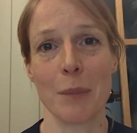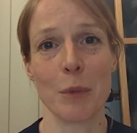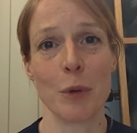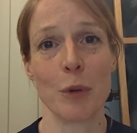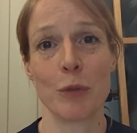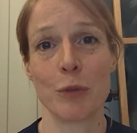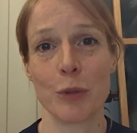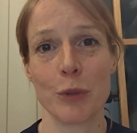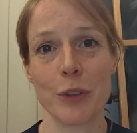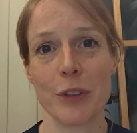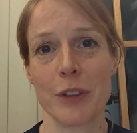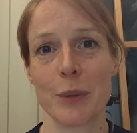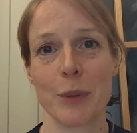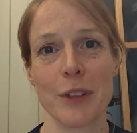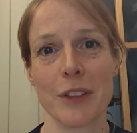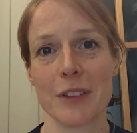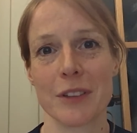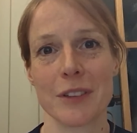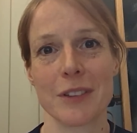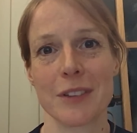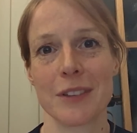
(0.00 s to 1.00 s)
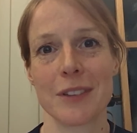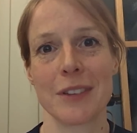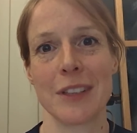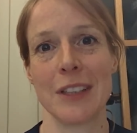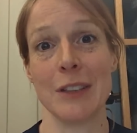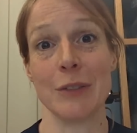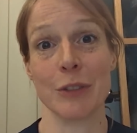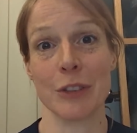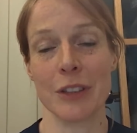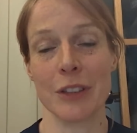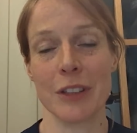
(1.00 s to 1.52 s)
or 40 quid
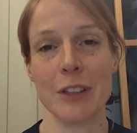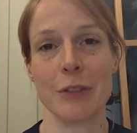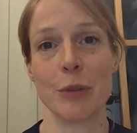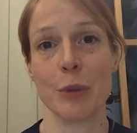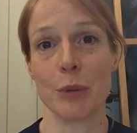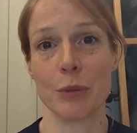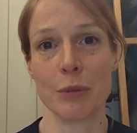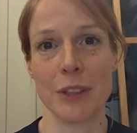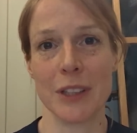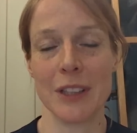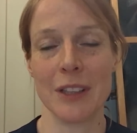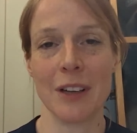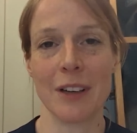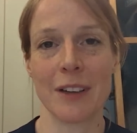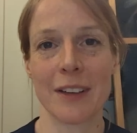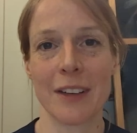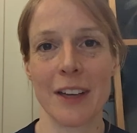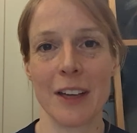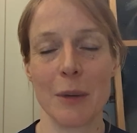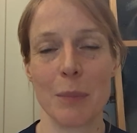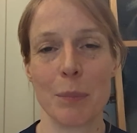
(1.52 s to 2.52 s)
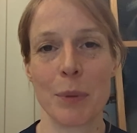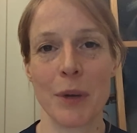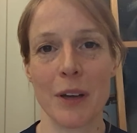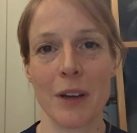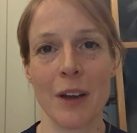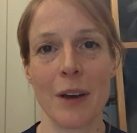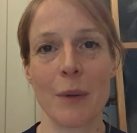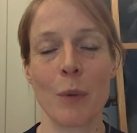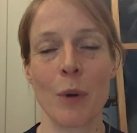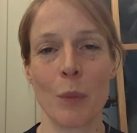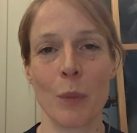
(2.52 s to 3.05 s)
even if you're really lucky, but
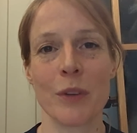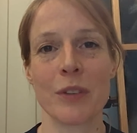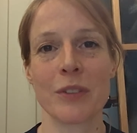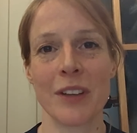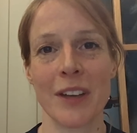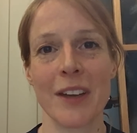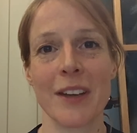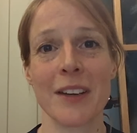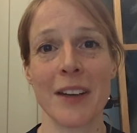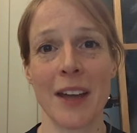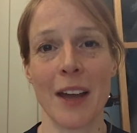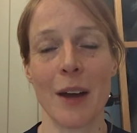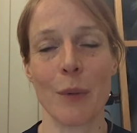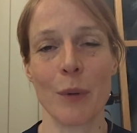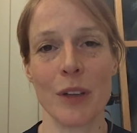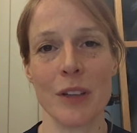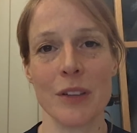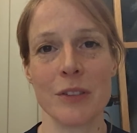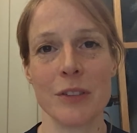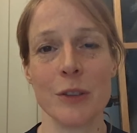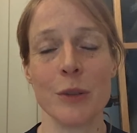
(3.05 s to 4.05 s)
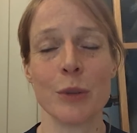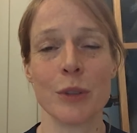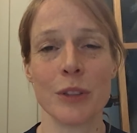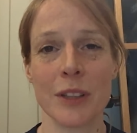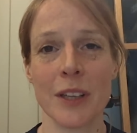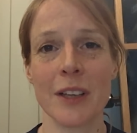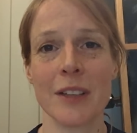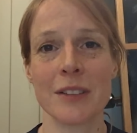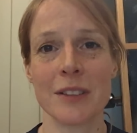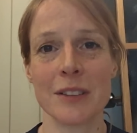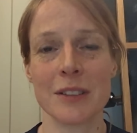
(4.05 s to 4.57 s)
like what we're saying now is you can
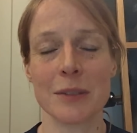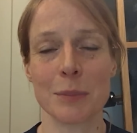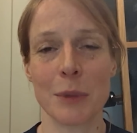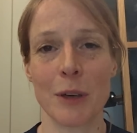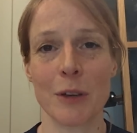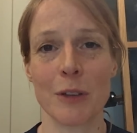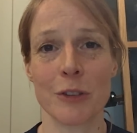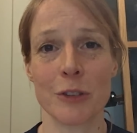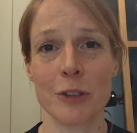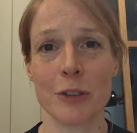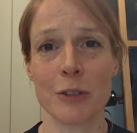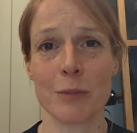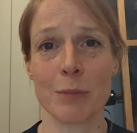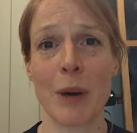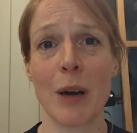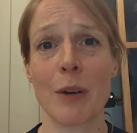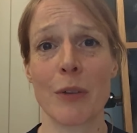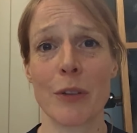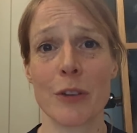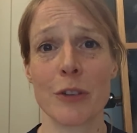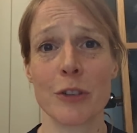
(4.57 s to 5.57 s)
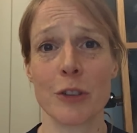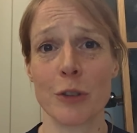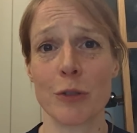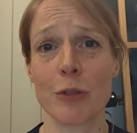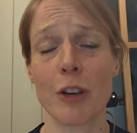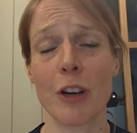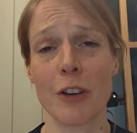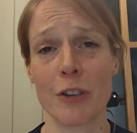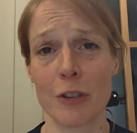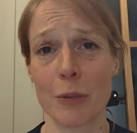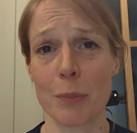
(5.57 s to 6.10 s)
get a decent marathon shoe for
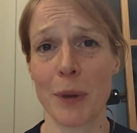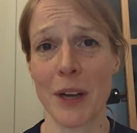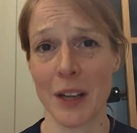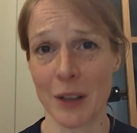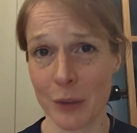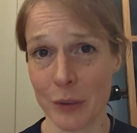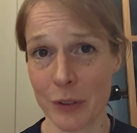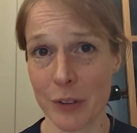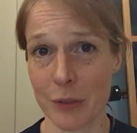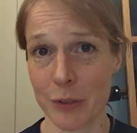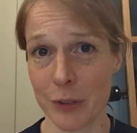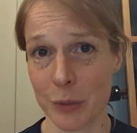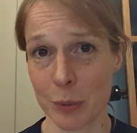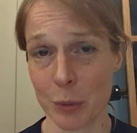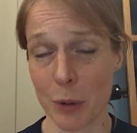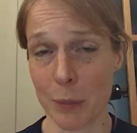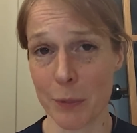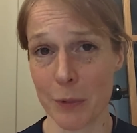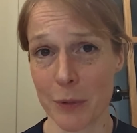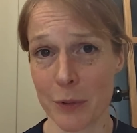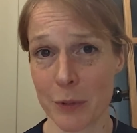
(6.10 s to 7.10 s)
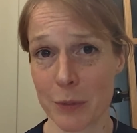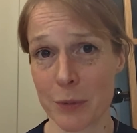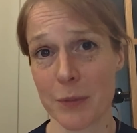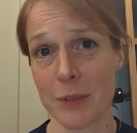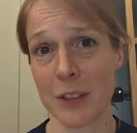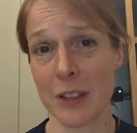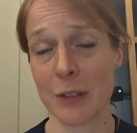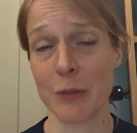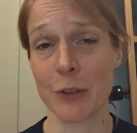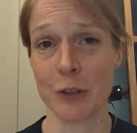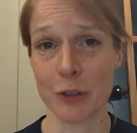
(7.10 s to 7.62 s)
£100
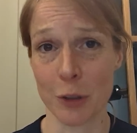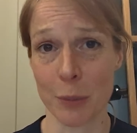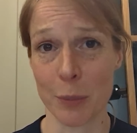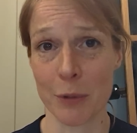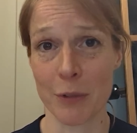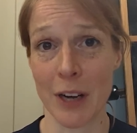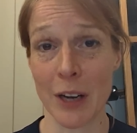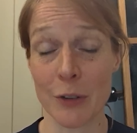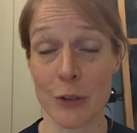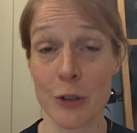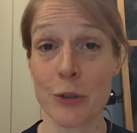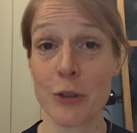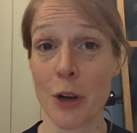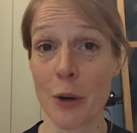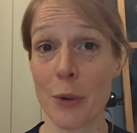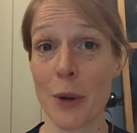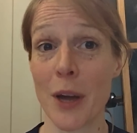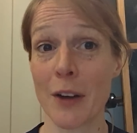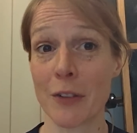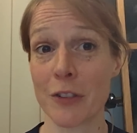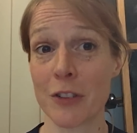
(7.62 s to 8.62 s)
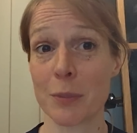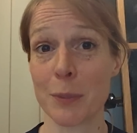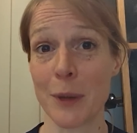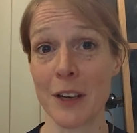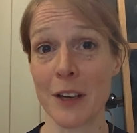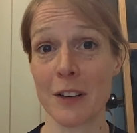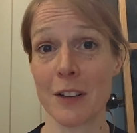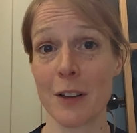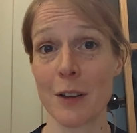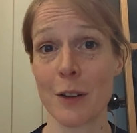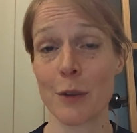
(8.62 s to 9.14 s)
if you shop around. You don't have to
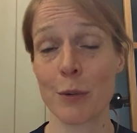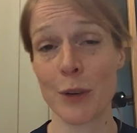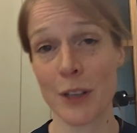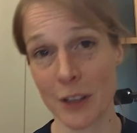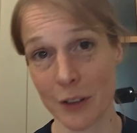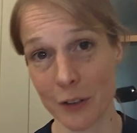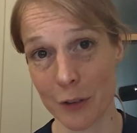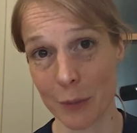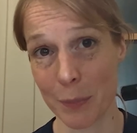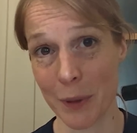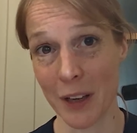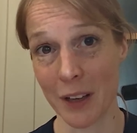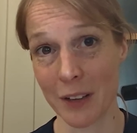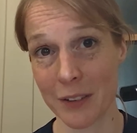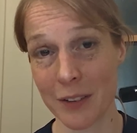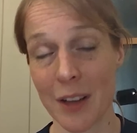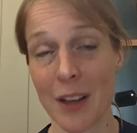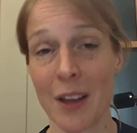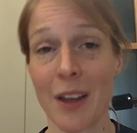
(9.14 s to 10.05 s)
spend £300.